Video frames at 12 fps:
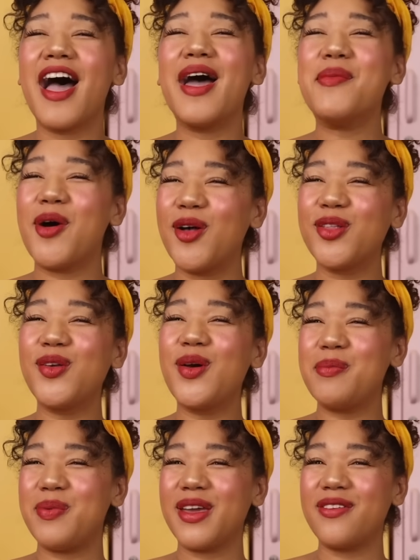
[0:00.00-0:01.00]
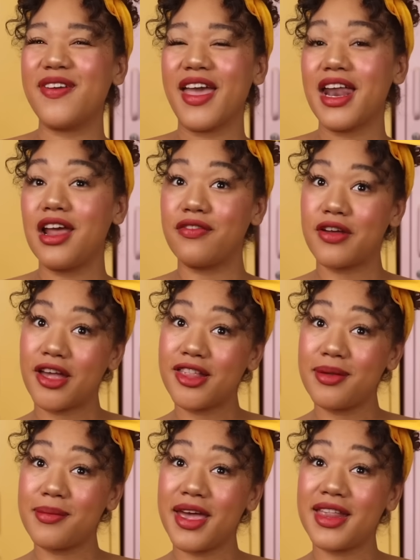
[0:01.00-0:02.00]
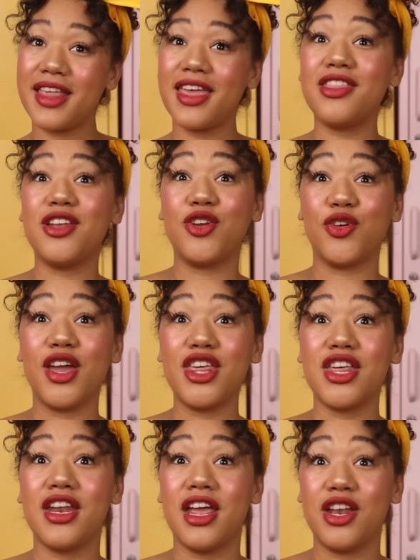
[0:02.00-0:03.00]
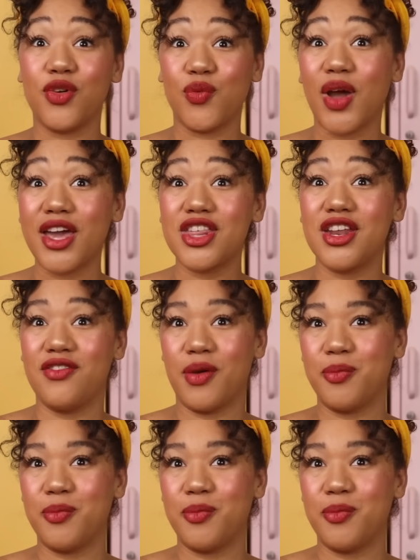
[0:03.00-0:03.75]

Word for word: I'm also a big fan of customizing the duration and direction of a